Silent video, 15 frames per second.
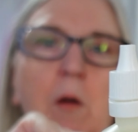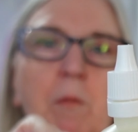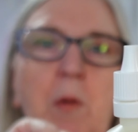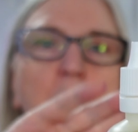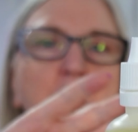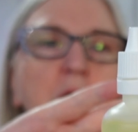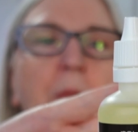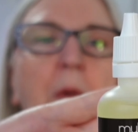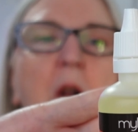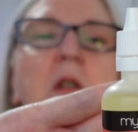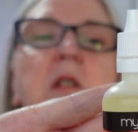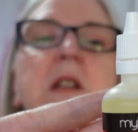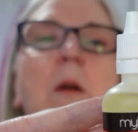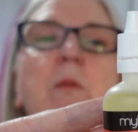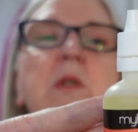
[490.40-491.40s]
of posher
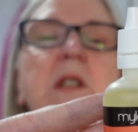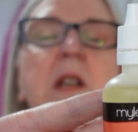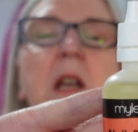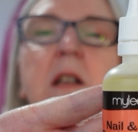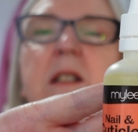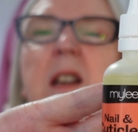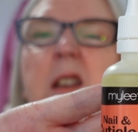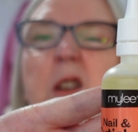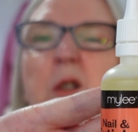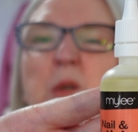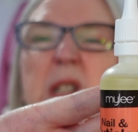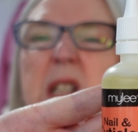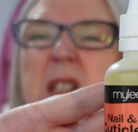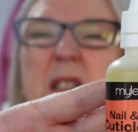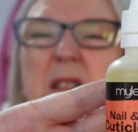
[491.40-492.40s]
bottle downstairs, and I
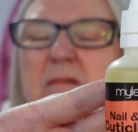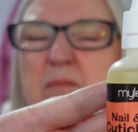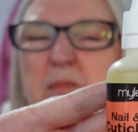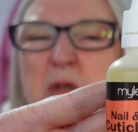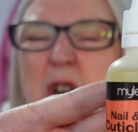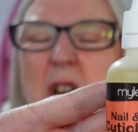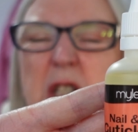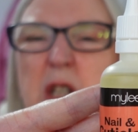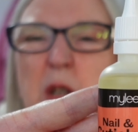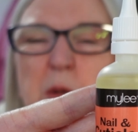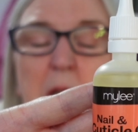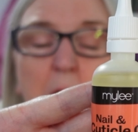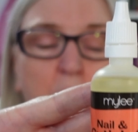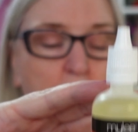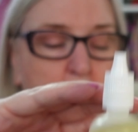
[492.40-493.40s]
use this, try to use
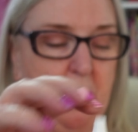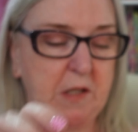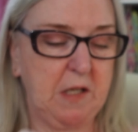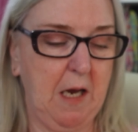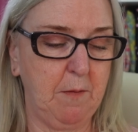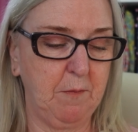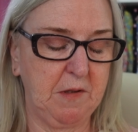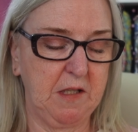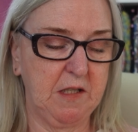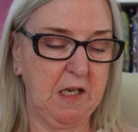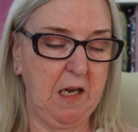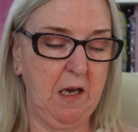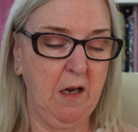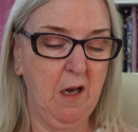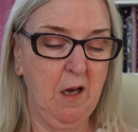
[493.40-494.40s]
it a couple of times a
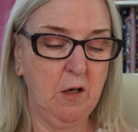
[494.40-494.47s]
day.